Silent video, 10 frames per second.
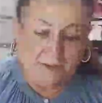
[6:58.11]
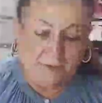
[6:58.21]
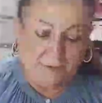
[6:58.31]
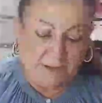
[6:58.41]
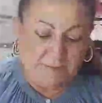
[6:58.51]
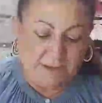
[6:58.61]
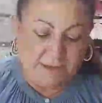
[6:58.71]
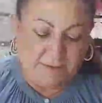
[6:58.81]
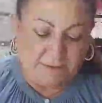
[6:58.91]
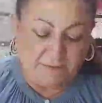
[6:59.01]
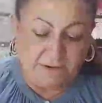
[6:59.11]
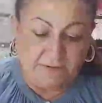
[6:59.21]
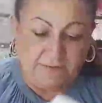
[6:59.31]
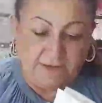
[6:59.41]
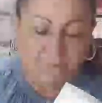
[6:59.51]
Okay, Michael's,
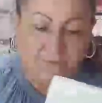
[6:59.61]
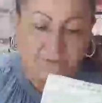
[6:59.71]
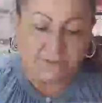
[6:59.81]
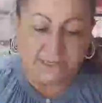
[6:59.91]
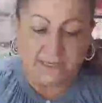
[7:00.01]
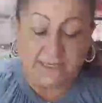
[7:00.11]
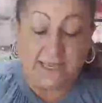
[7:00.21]
25%.